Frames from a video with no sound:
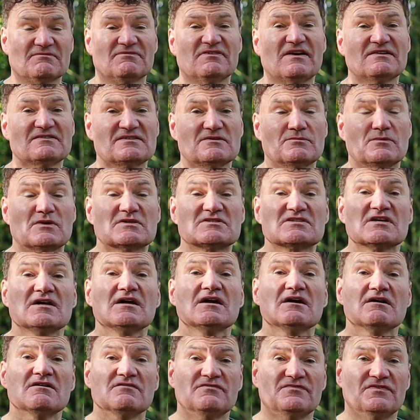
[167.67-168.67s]
In fact, it was
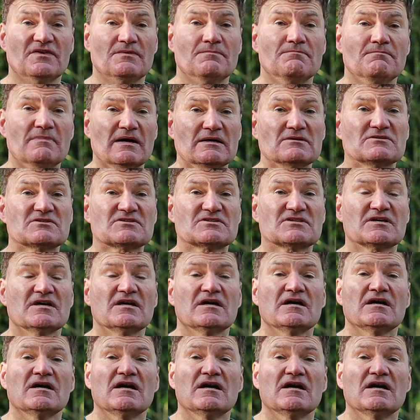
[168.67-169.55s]
for most